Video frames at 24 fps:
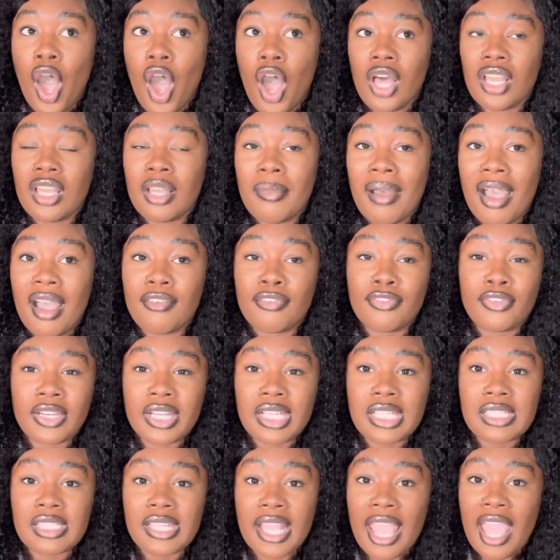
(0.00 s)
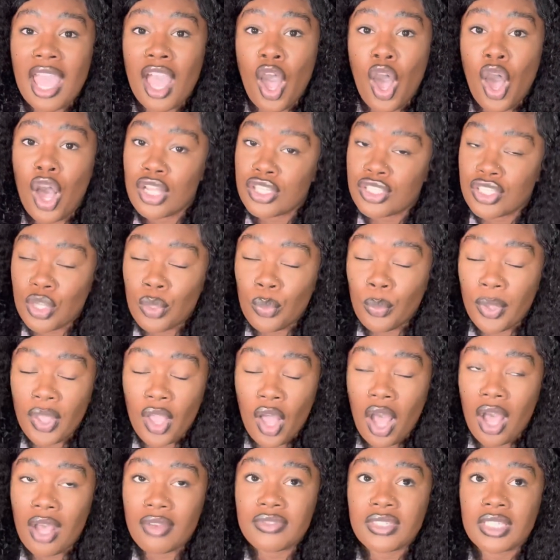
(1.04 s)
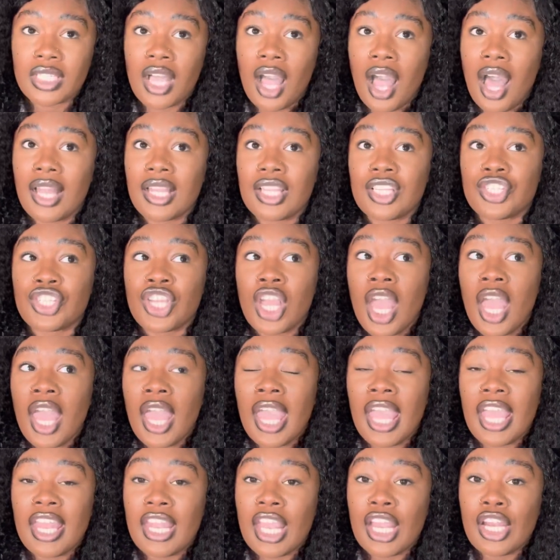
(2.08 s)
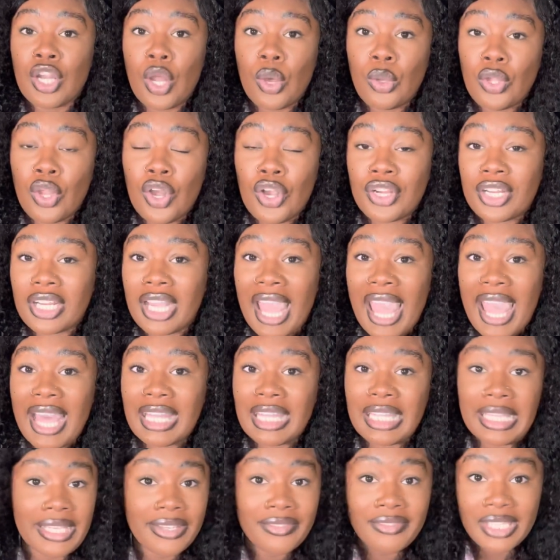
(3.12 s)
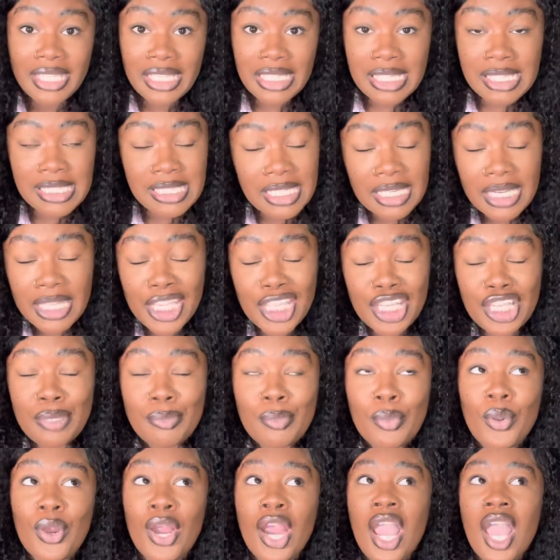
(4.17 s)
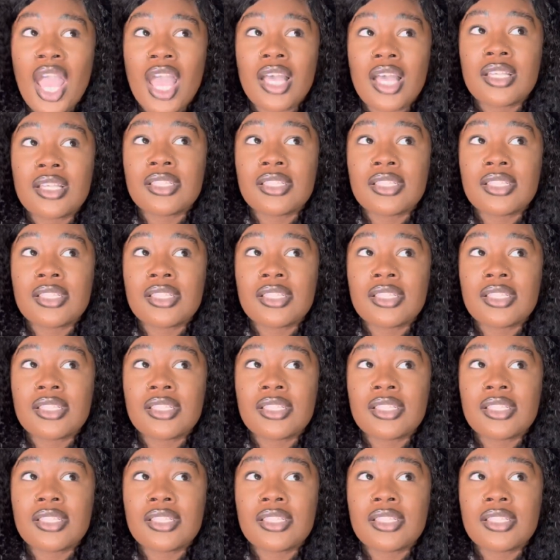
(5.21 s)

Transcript: All of my friends, they had also went off to college, and they no longer had lived in the city anymore.